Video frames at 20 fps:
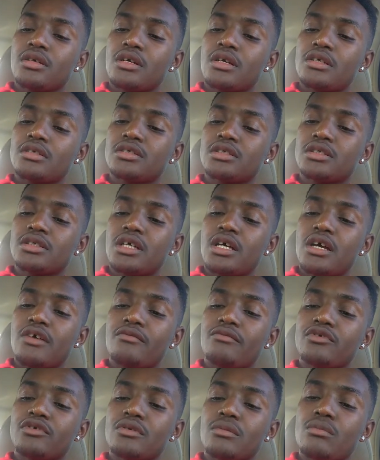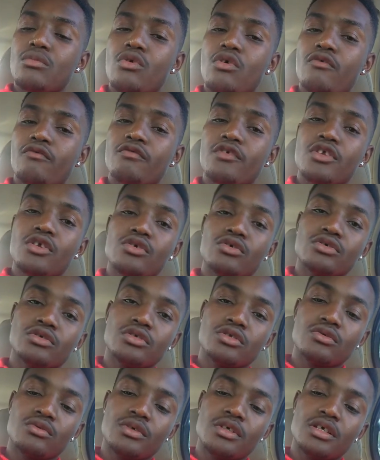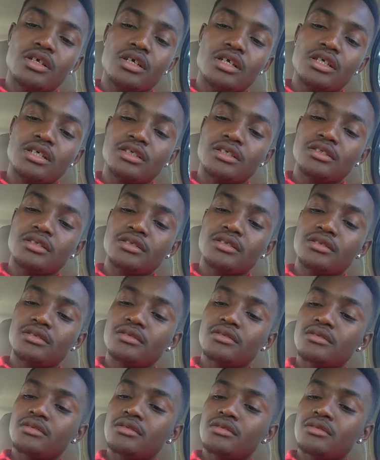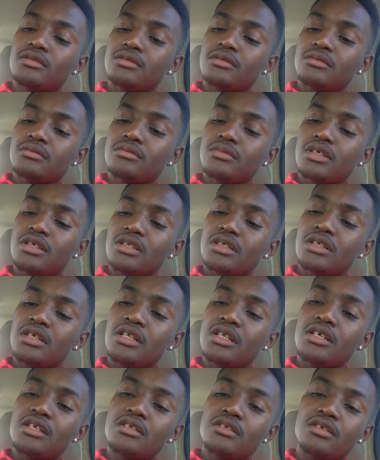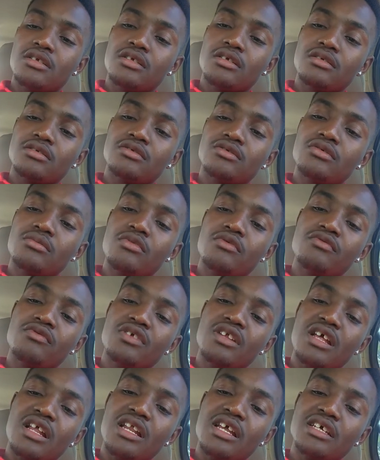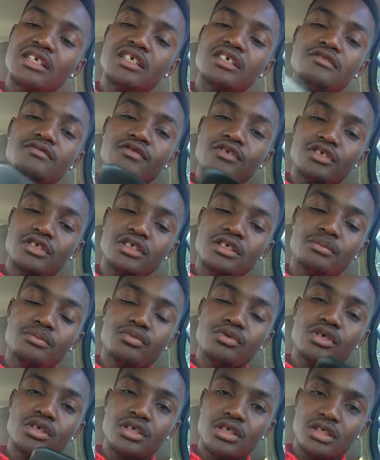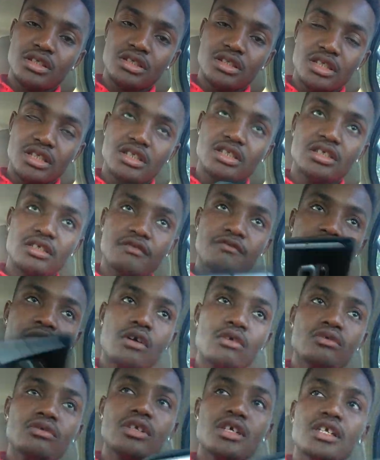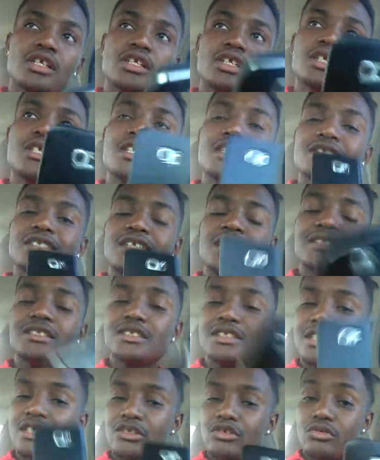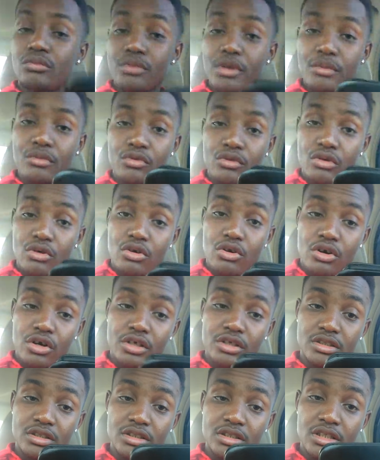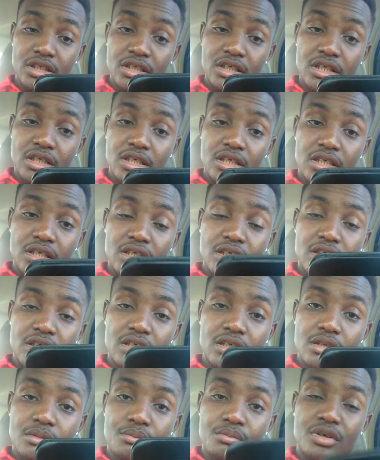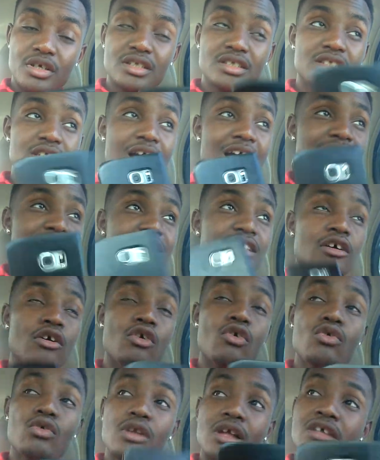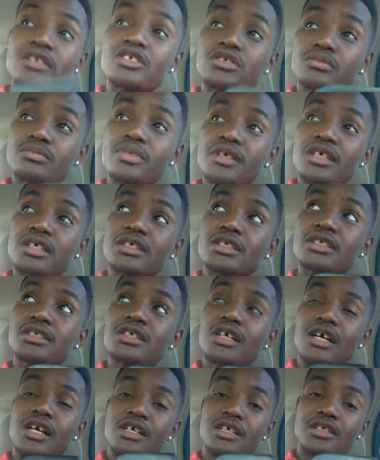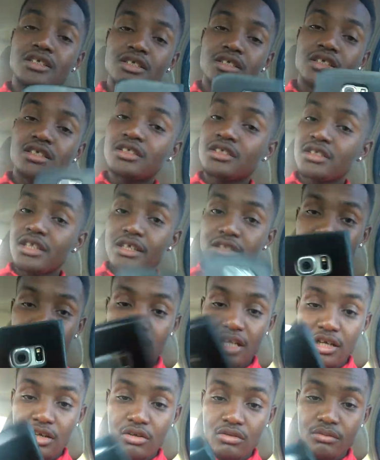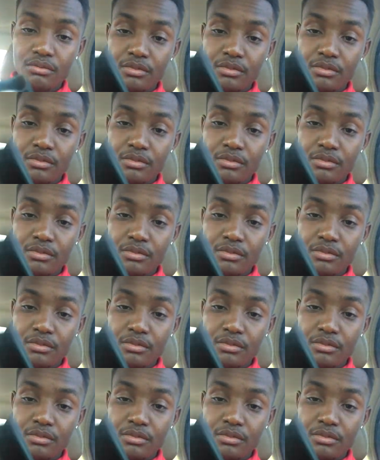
guys because i have some more videos on the way guys but and then some of you that like this one is a pretty decent phone and it does not take no memory card but it has a whole lot of space guys it does not take a